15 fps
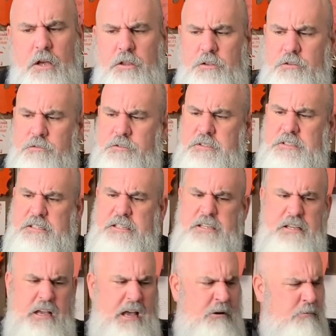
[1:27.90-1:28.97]
you'll
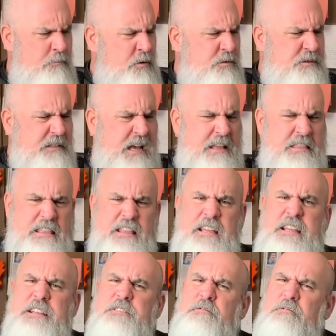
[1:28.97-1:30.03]
see almost, I
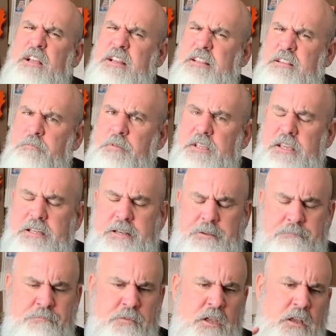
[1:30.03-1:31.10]
think it's right in the beginning,
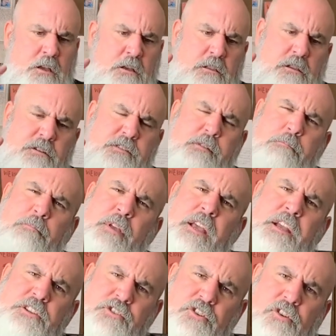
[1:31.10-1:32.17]
there's a
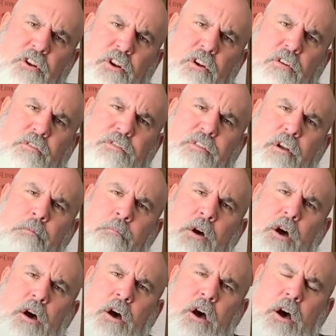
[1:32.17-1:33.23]
picture from
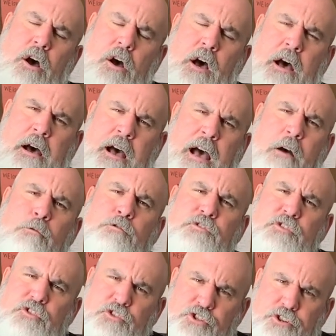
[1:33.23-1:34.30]
a, a
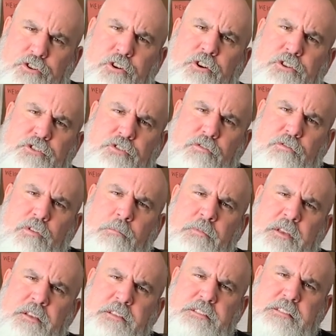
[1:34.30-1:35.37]
house church from
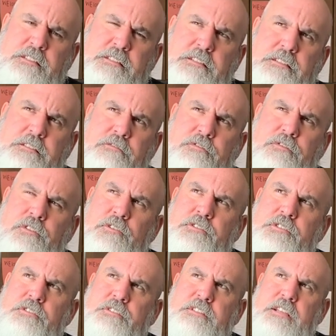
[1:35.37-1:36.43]
the
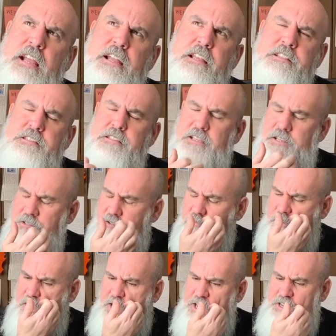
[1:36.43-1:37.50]
first or second
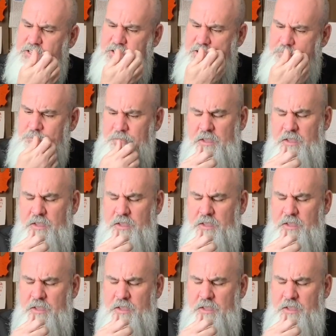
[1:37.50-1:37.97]
century AD.